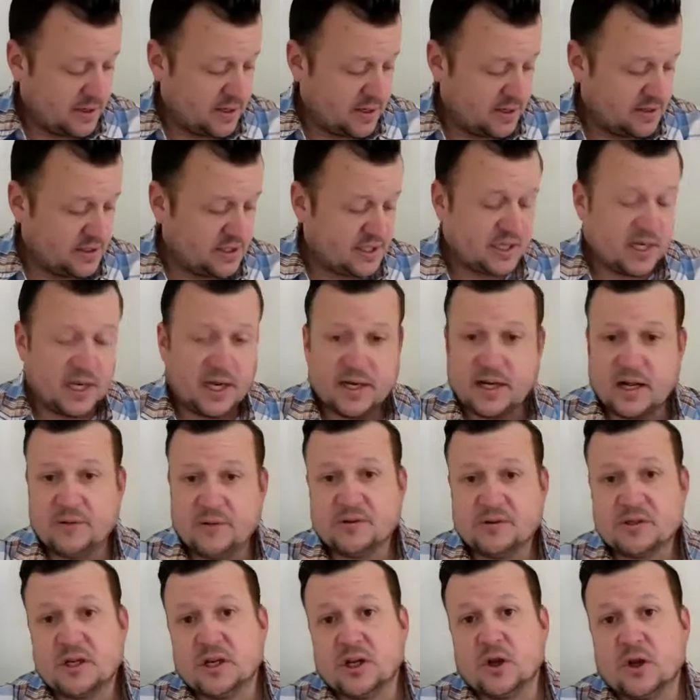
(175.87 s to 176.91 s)
decided I
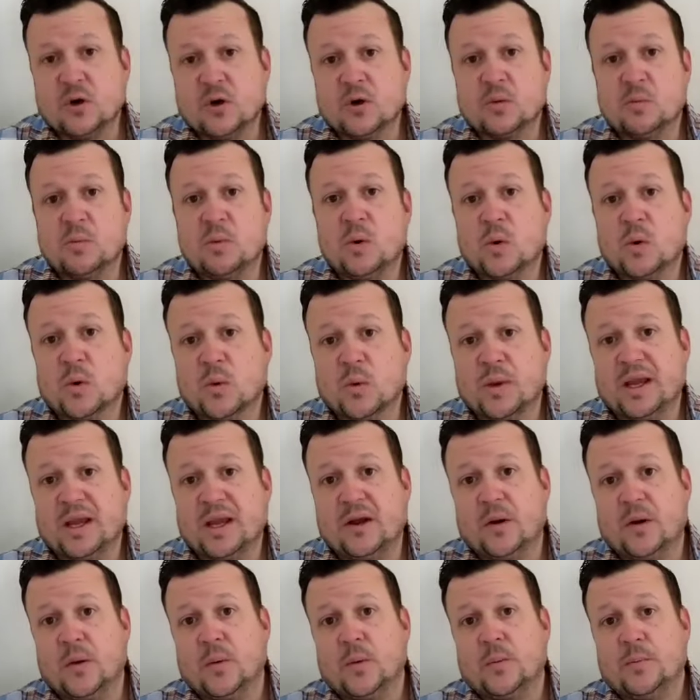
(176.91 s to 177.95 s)
was going to go to Puerto
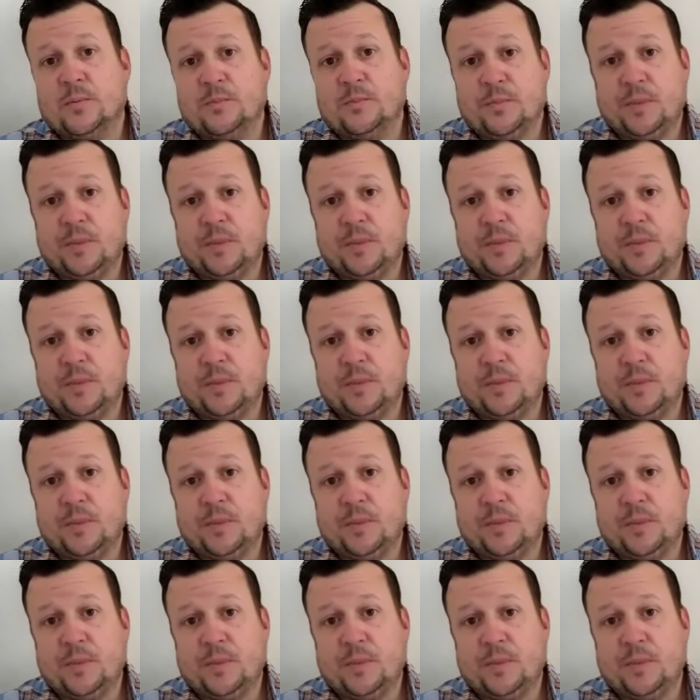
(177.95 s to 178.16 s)
Rico.